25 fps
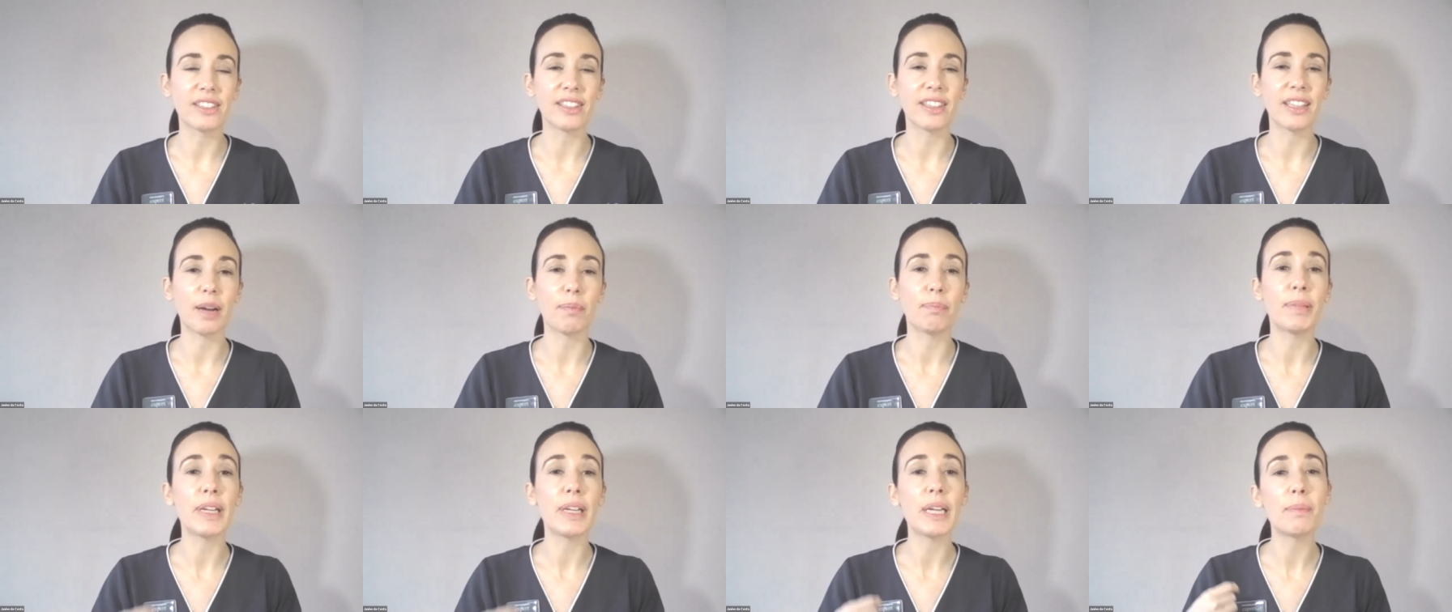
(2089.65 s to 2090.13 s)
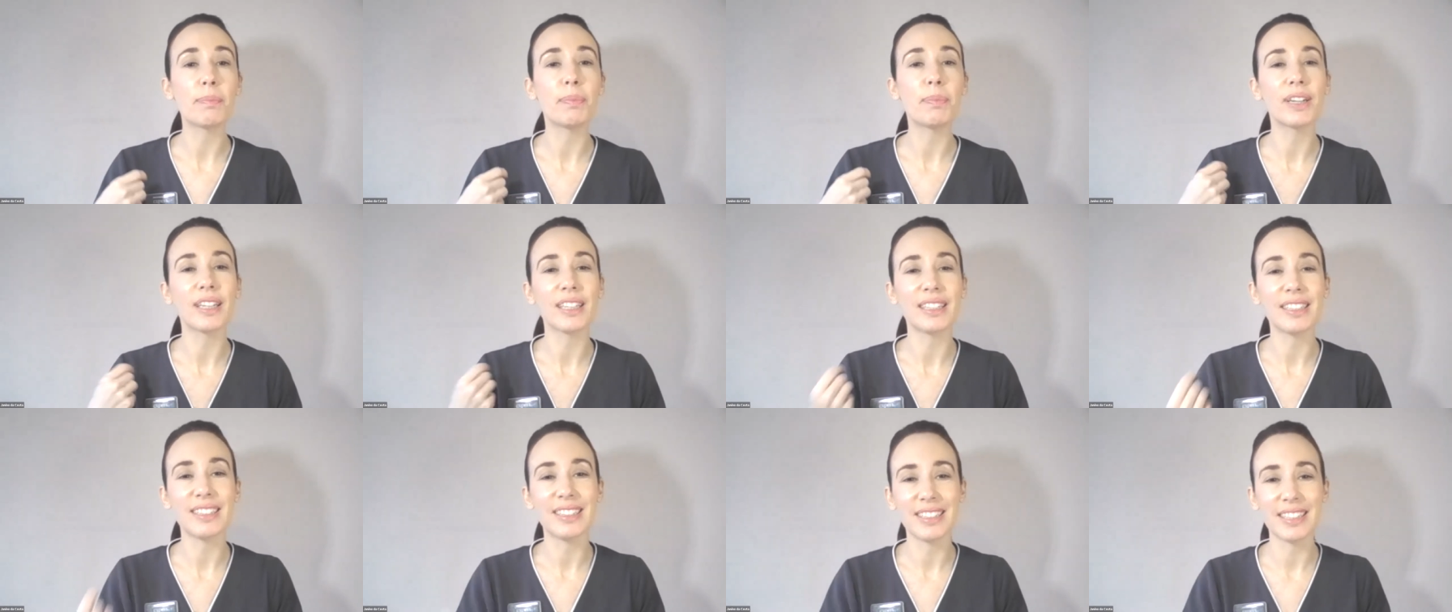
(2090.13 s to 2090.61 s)
so that people
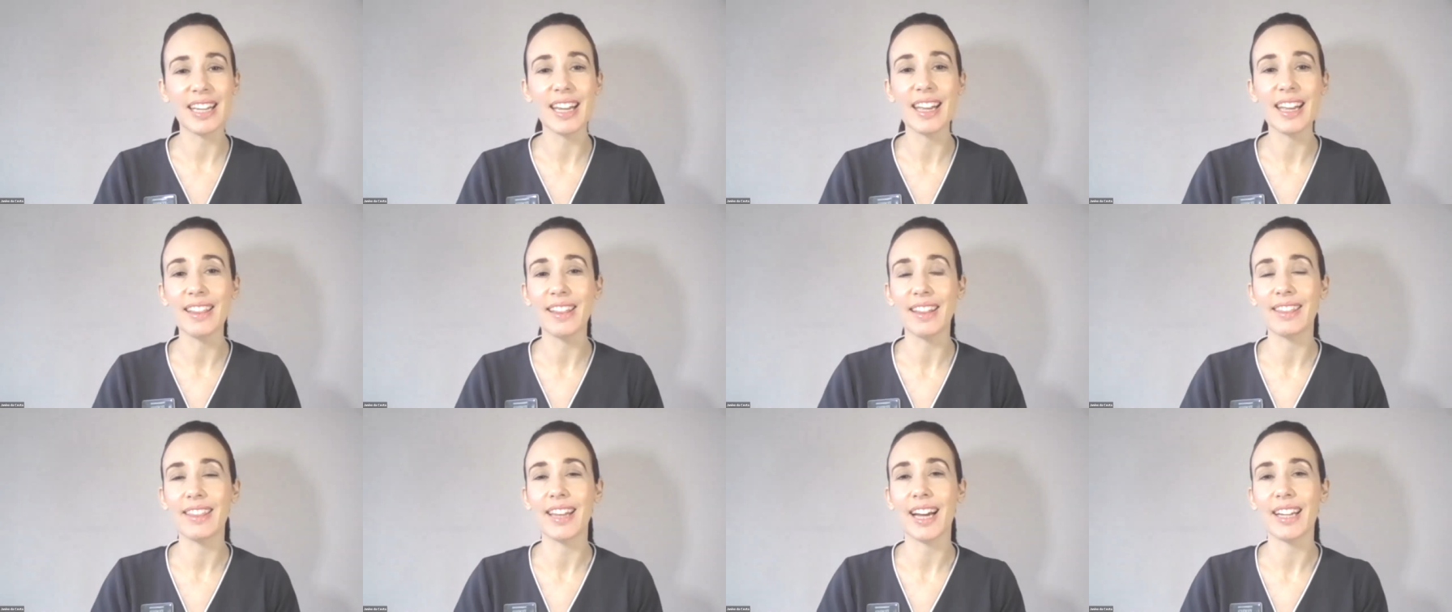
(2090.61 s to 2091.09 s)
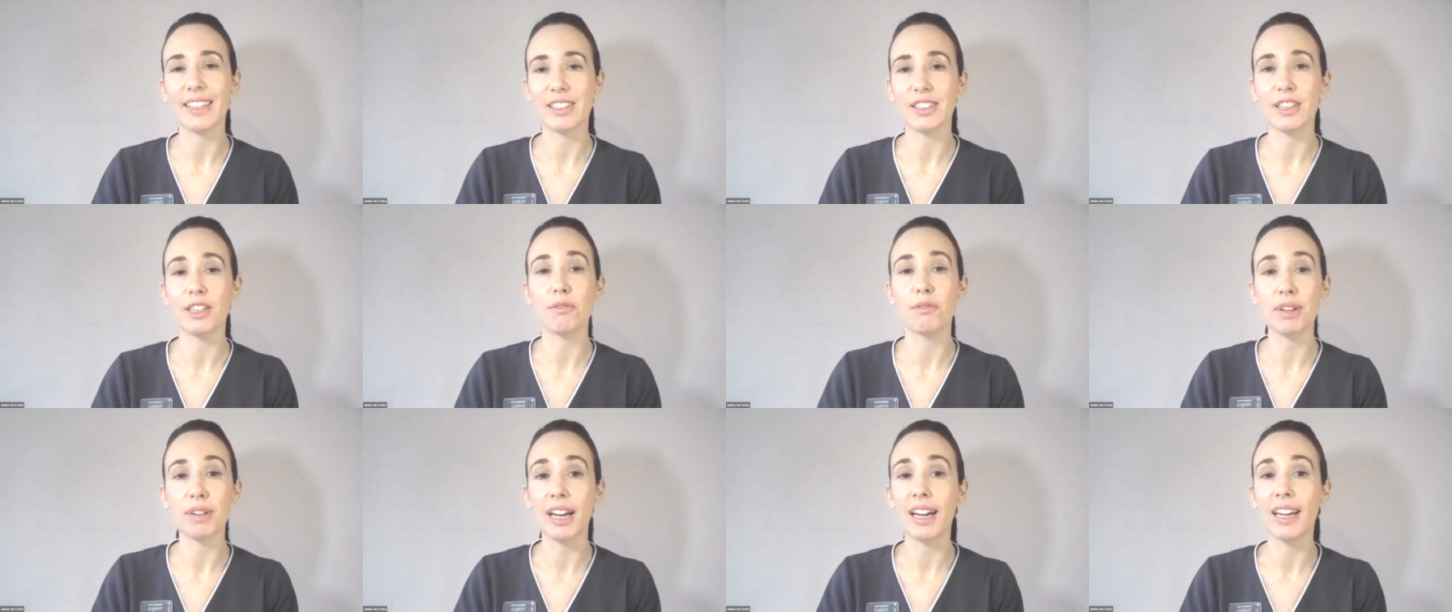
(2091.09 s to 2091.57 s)
can see that that's
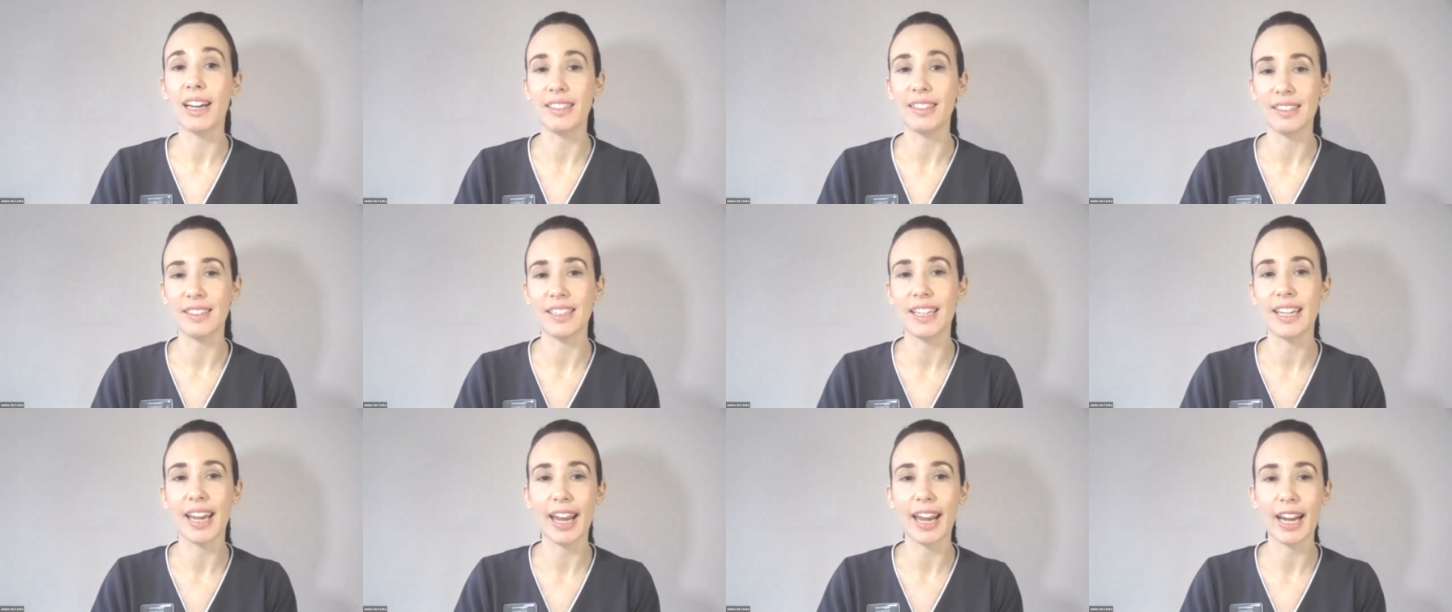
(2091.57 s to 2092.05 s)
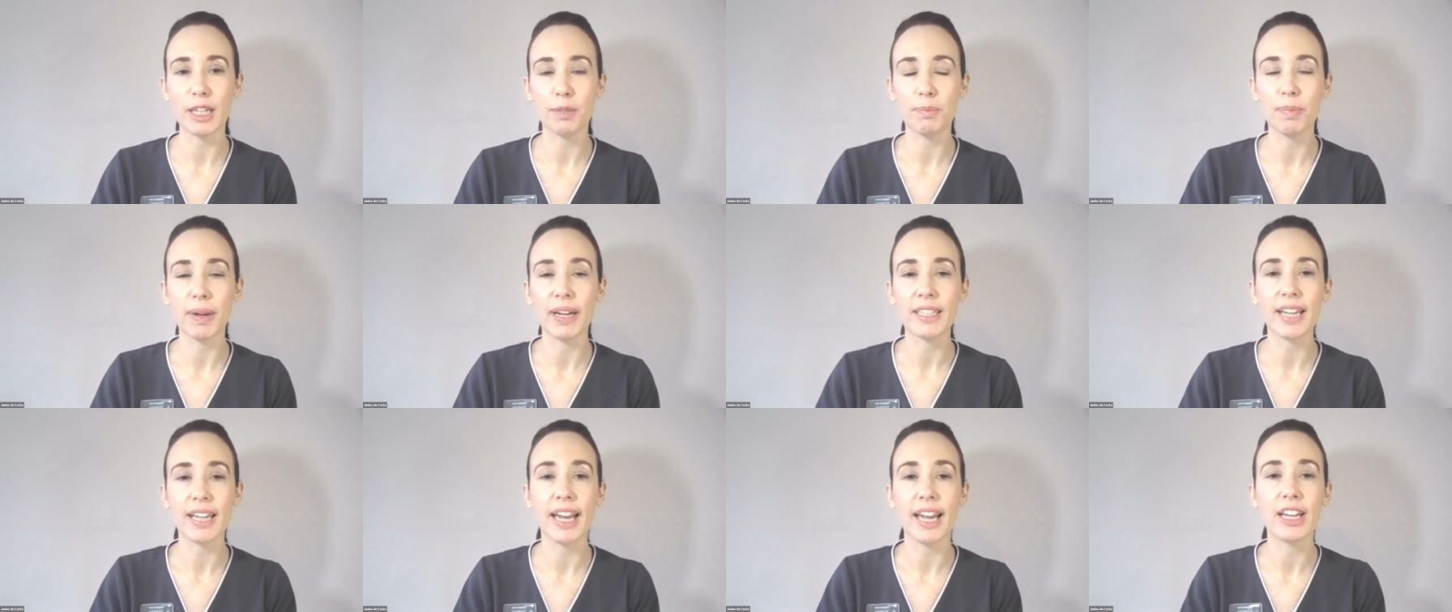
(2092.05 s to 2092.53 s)
the realistic
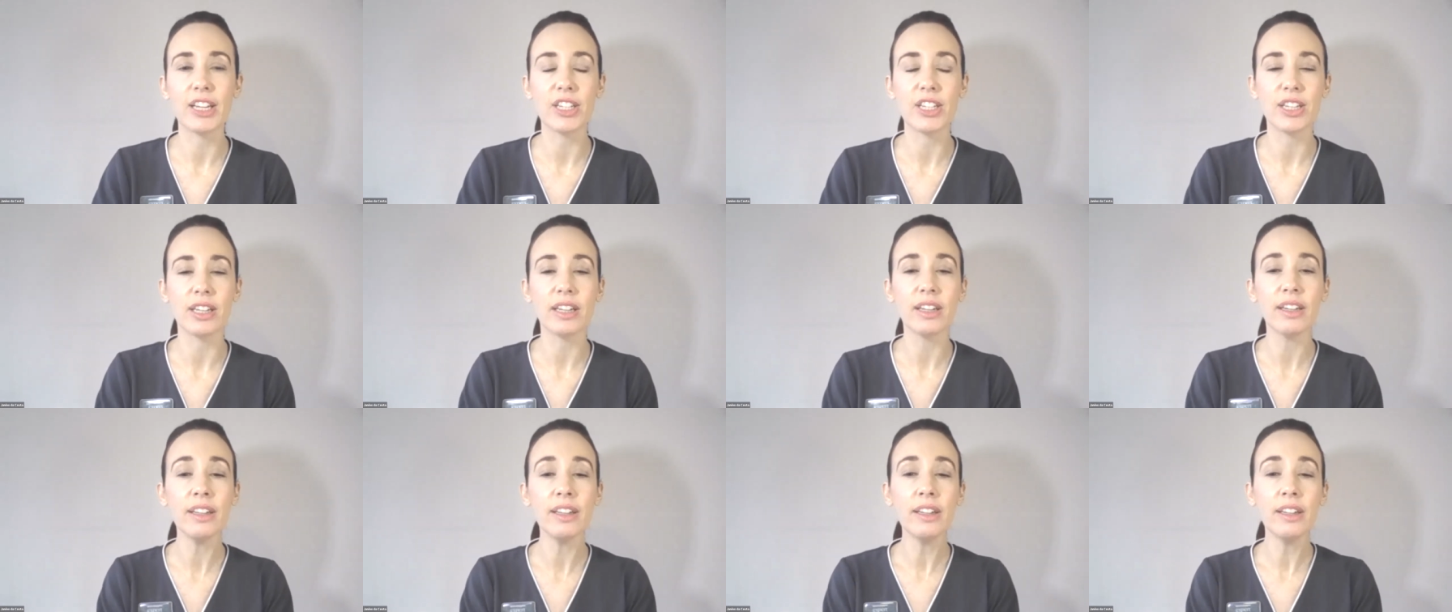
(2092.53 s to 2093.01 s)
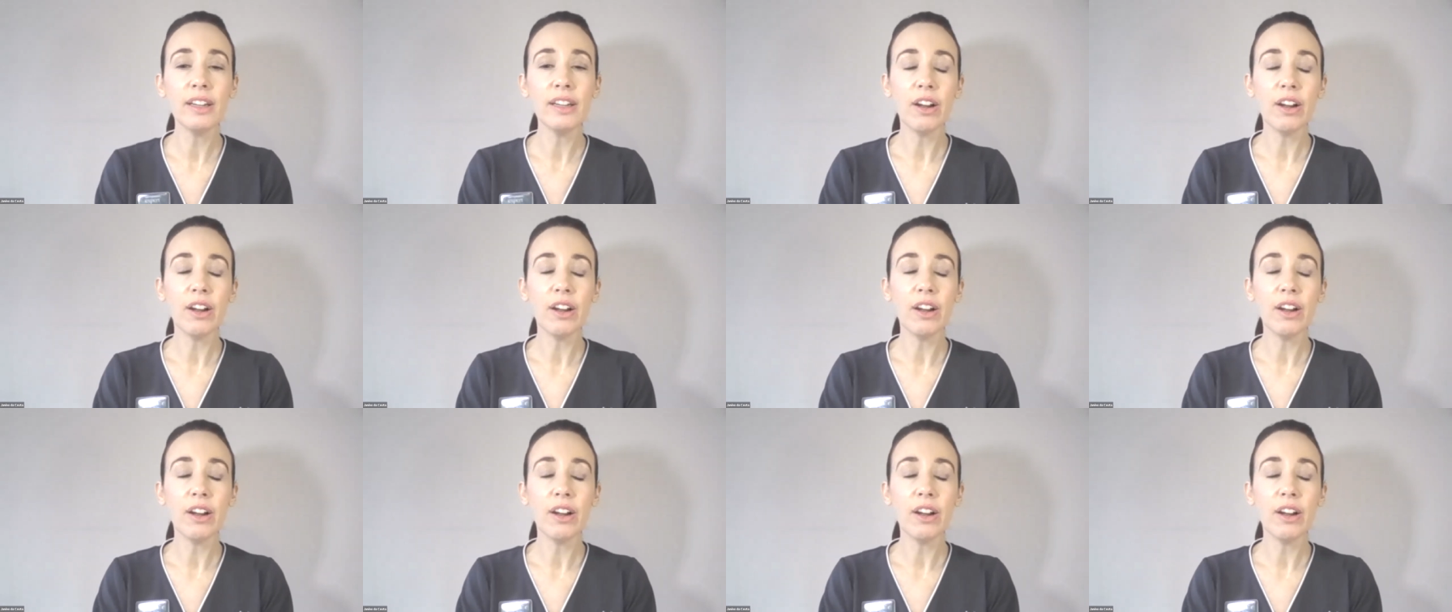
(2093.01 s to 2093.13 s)
expectation.